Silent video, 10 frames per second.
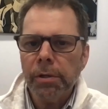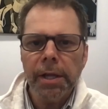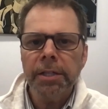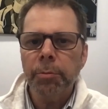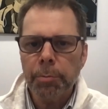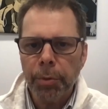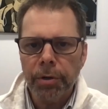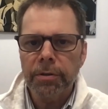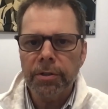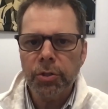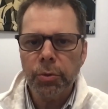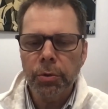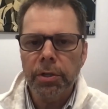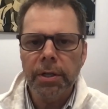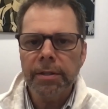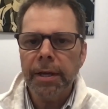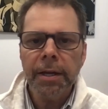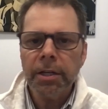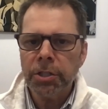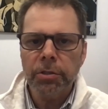like to be part of the story. And that
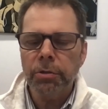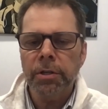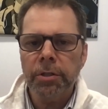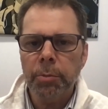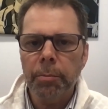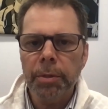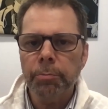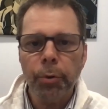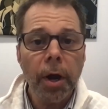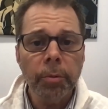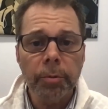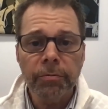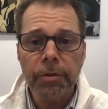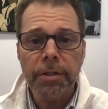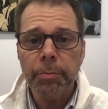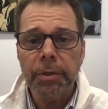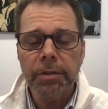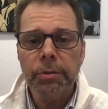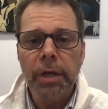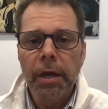actually turned out to be a big problem for us,
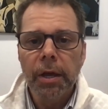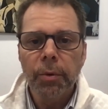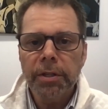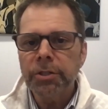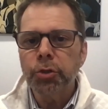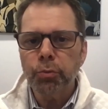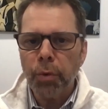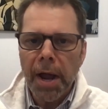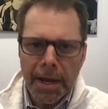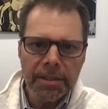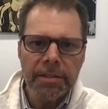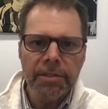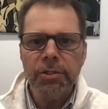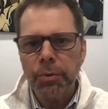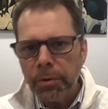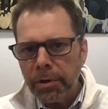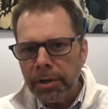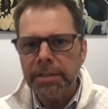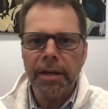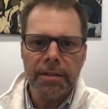because we had to drag these
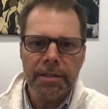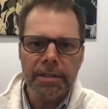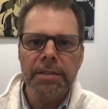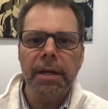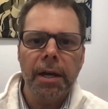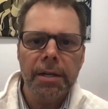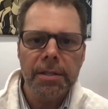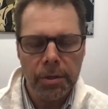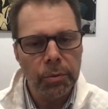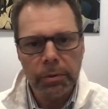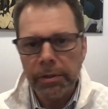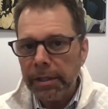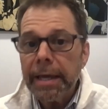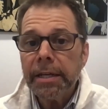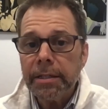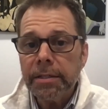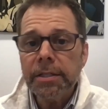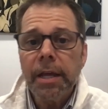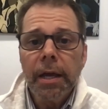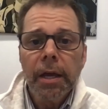stories out of these guys and
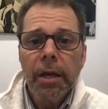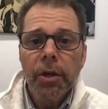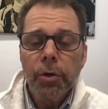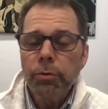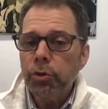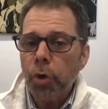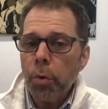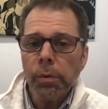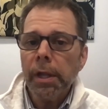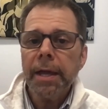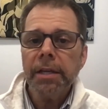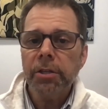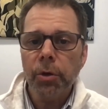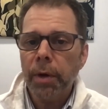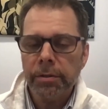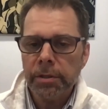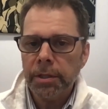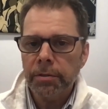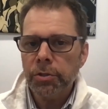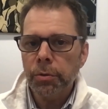ladies who don't like to go out and
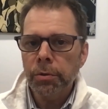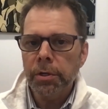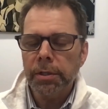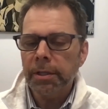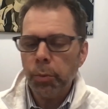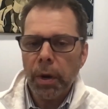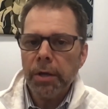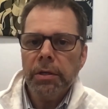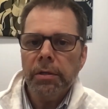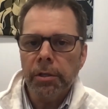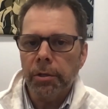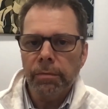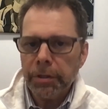tell their story. And that's why, you know,